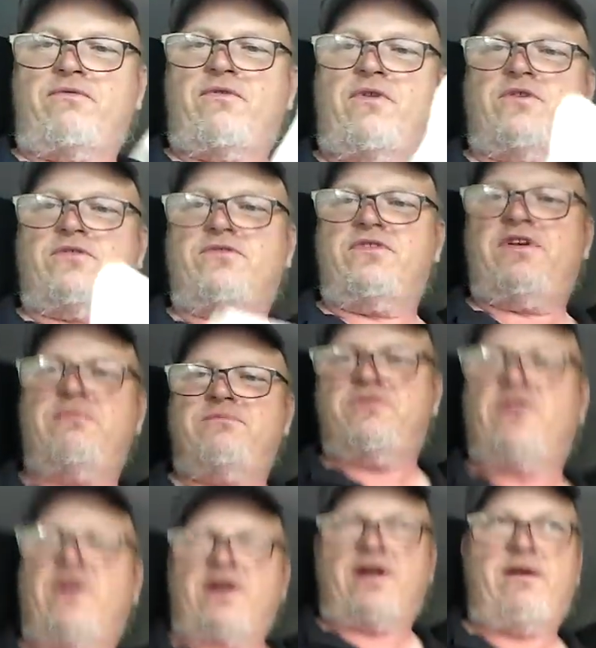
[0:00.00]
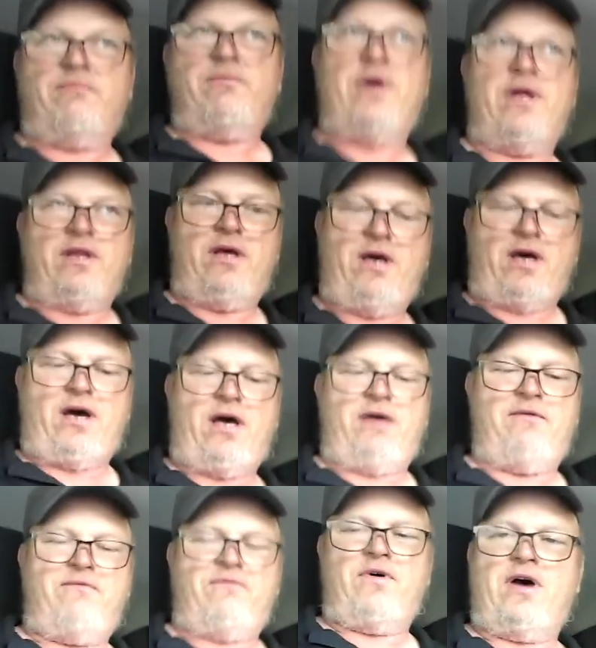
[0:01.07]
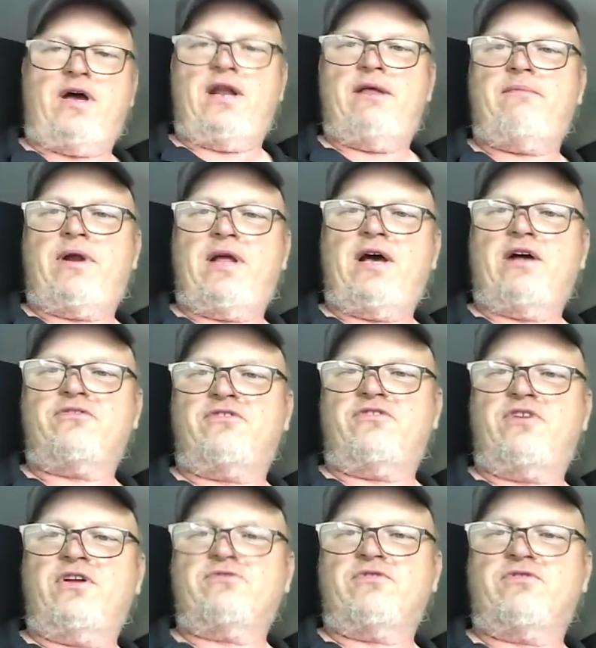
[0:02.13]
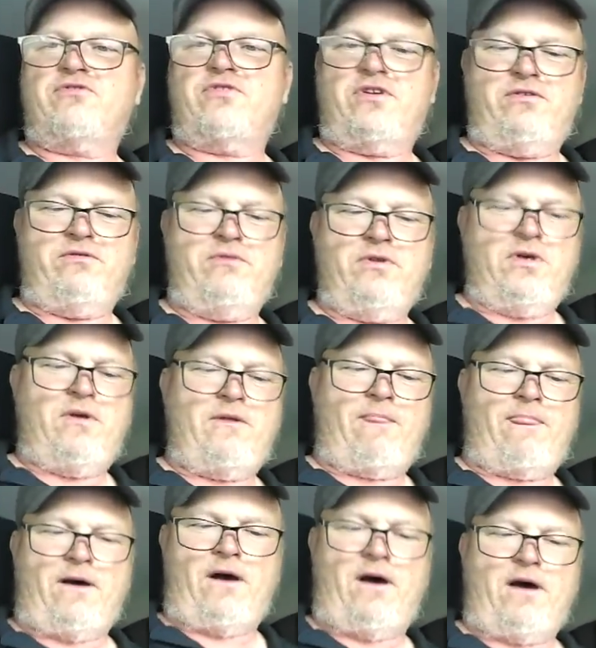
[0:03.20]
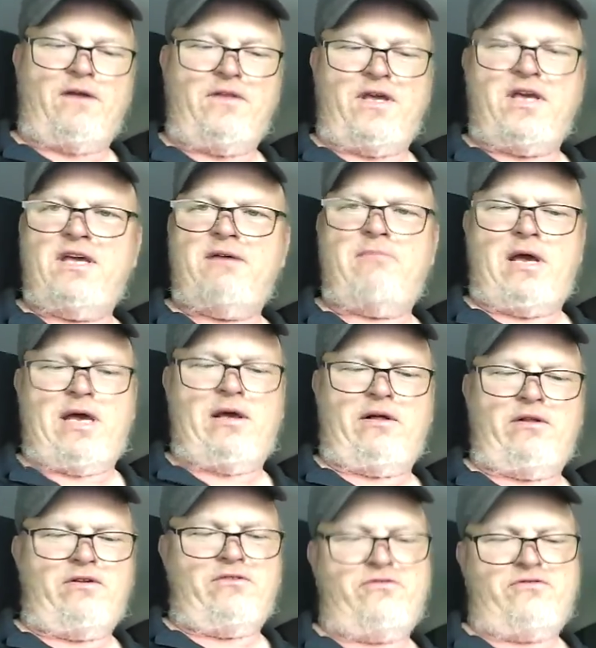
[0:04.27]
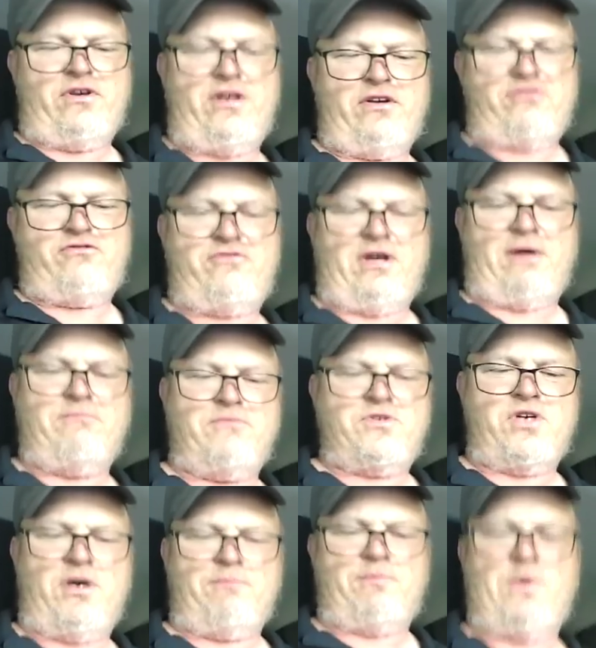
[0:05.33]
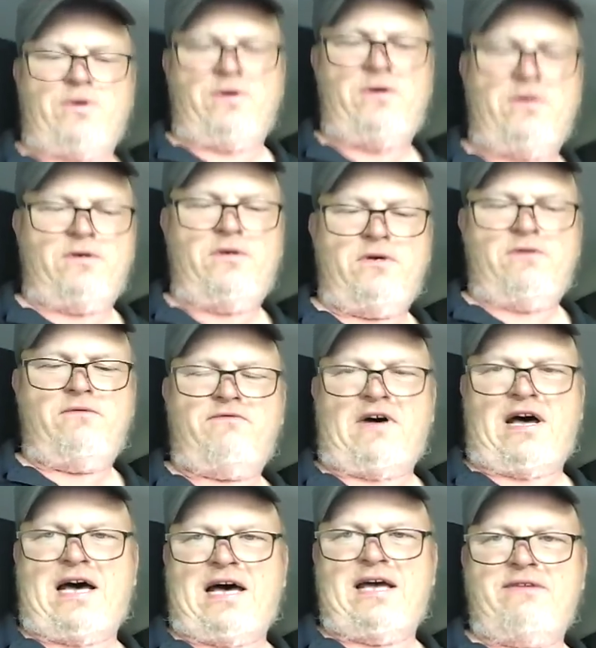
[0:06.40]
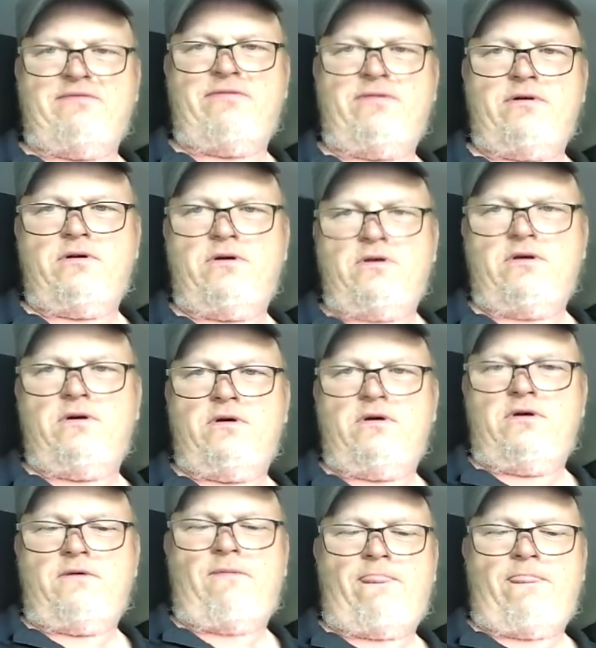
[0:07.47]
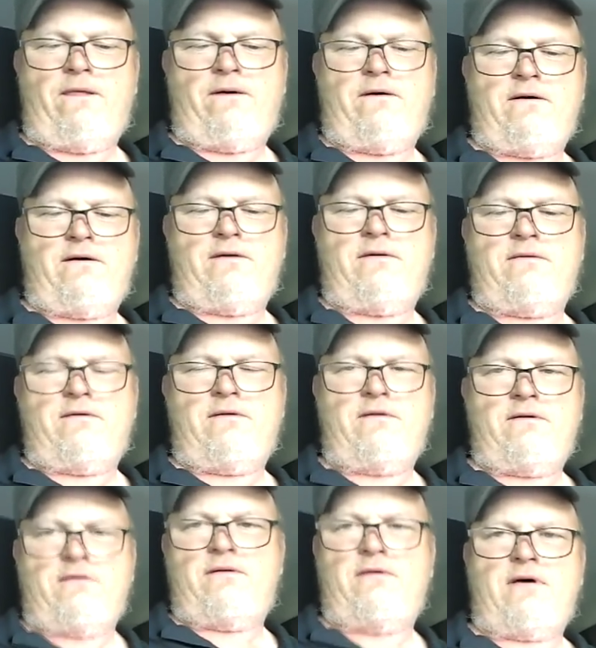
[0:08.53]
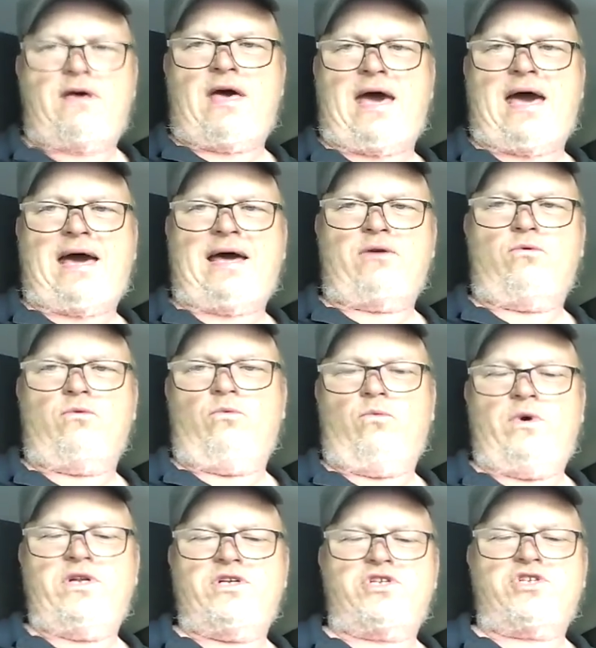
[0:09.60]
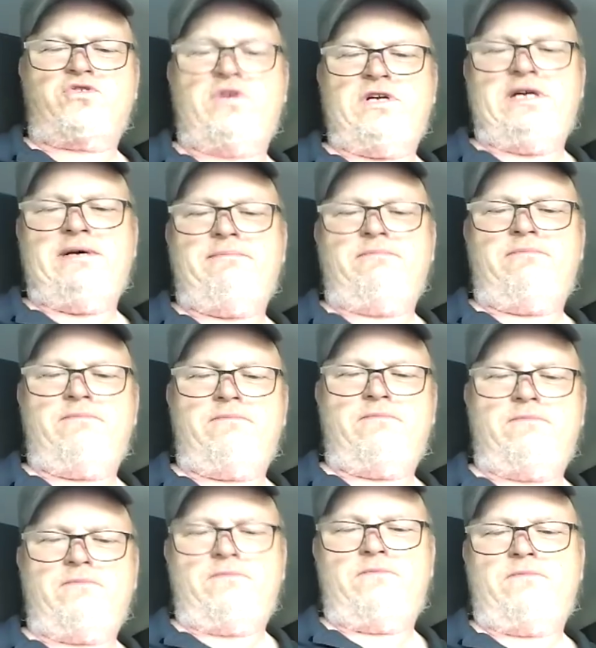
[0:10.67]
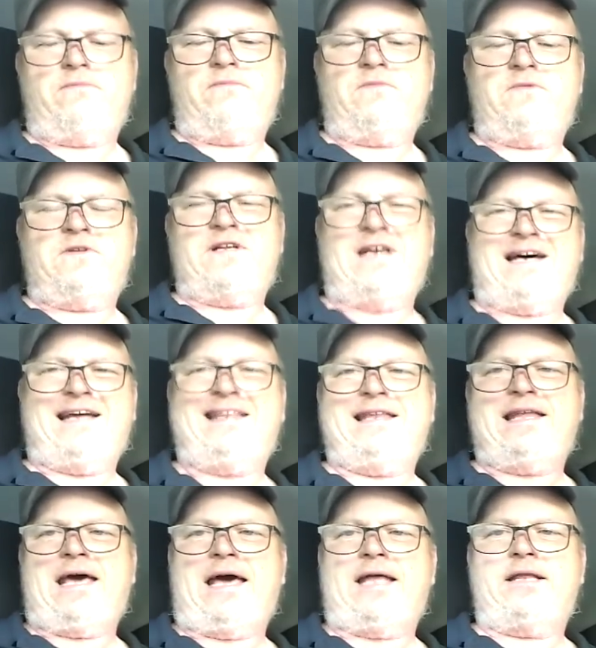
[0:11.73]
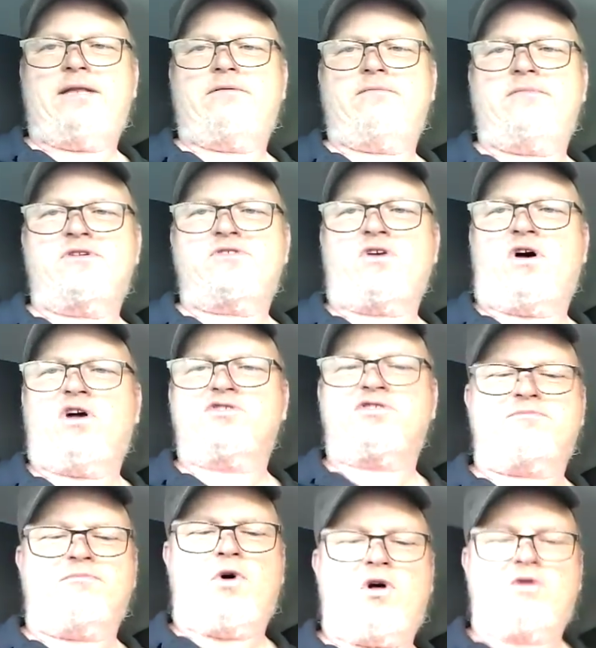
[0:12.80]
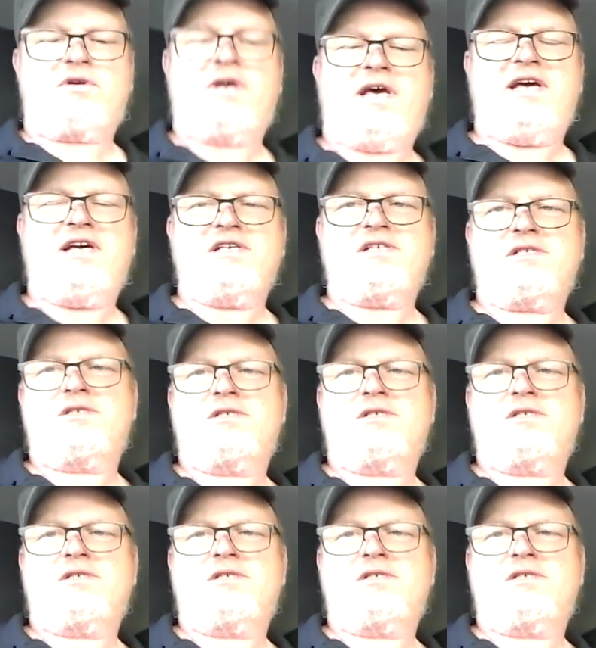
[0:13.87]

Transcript: first dibs on it, but if anybody else is interested, the email is stumpjumper5@windstream.net. It's all small case,